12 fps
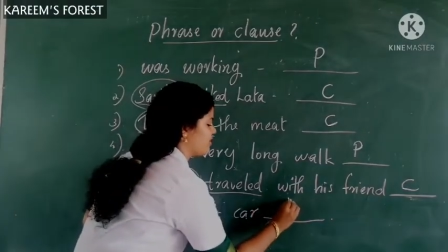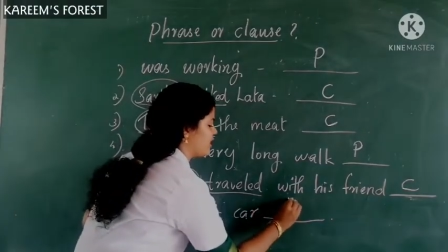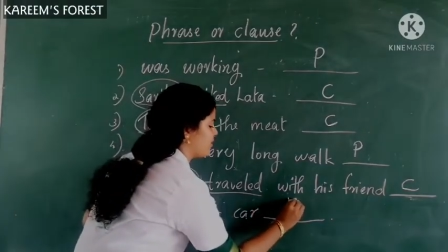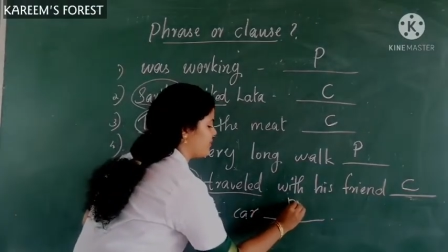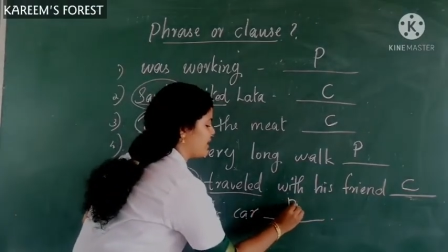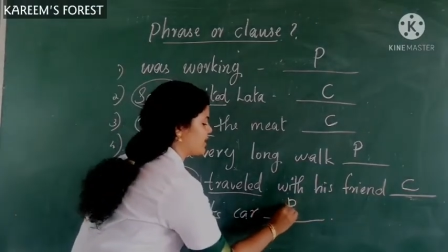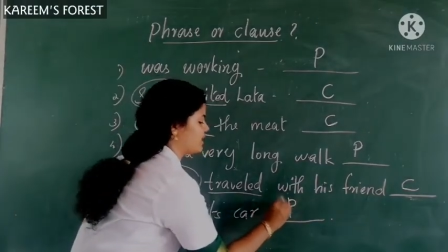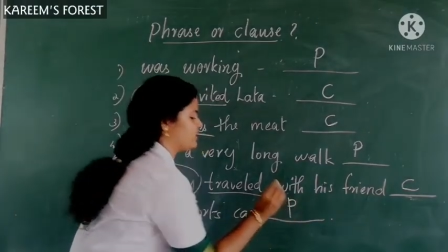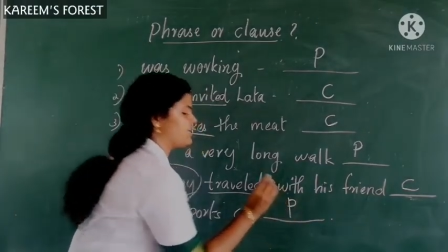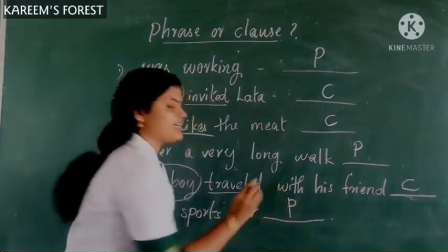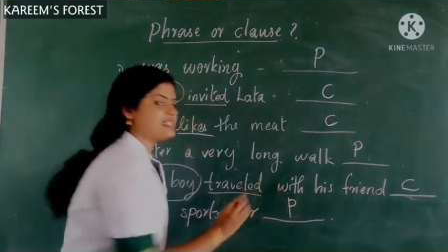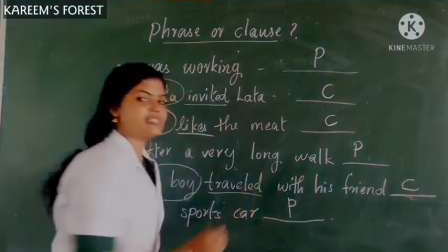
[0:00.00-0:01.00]
So we can mark
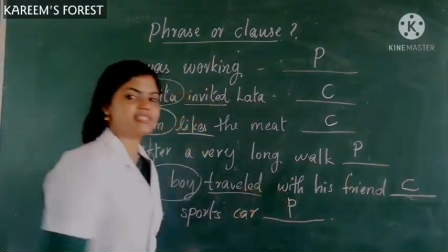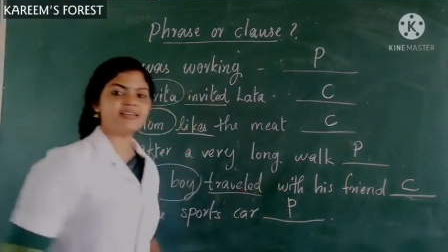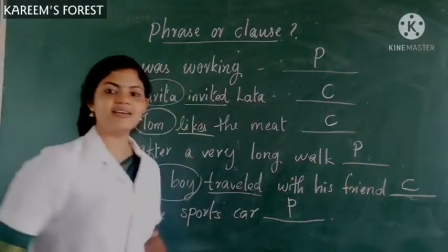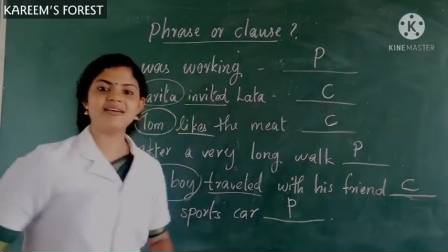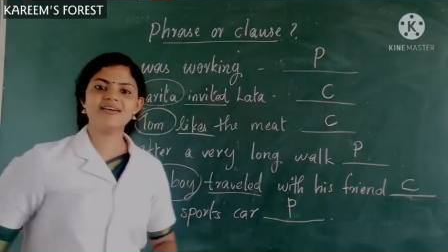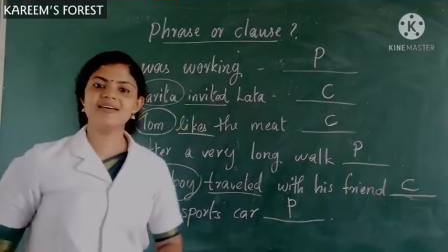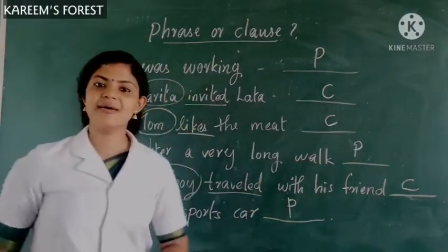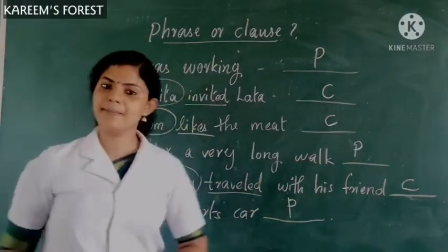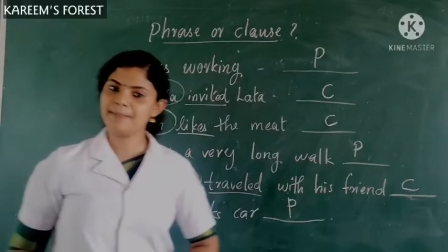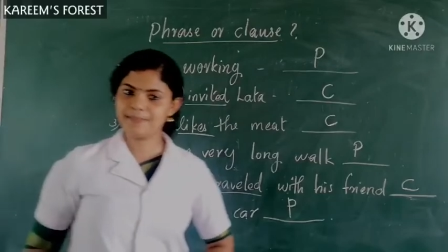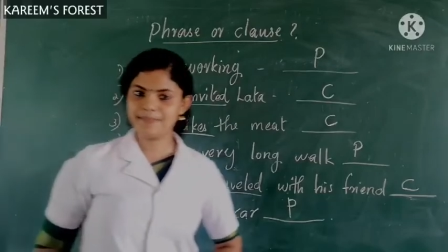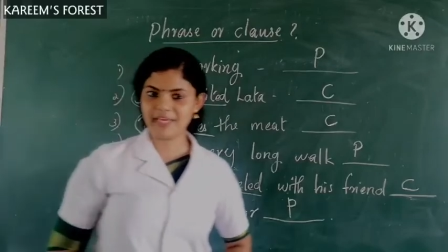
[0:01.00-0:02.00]
it as
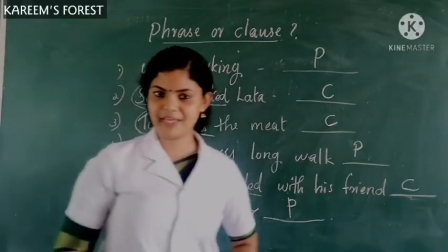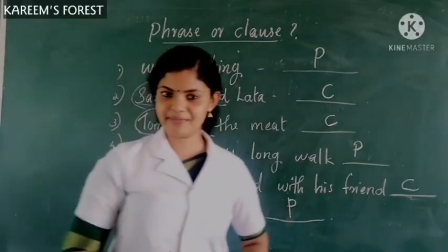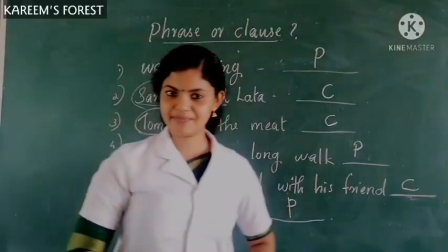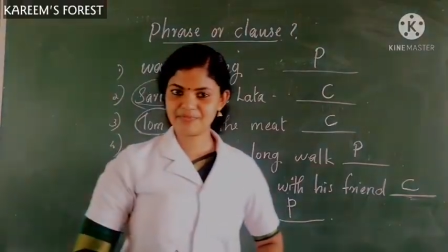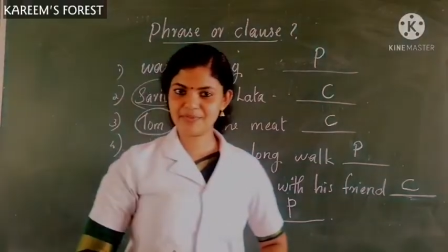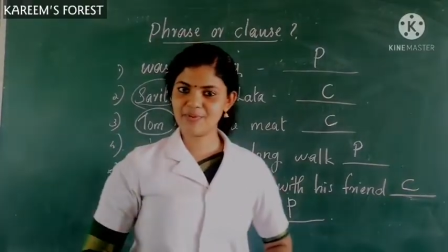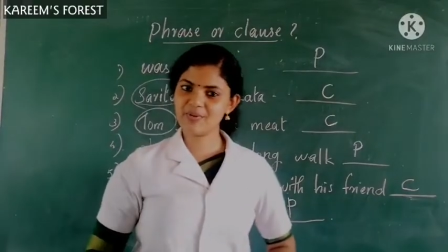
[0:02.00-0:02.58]
P.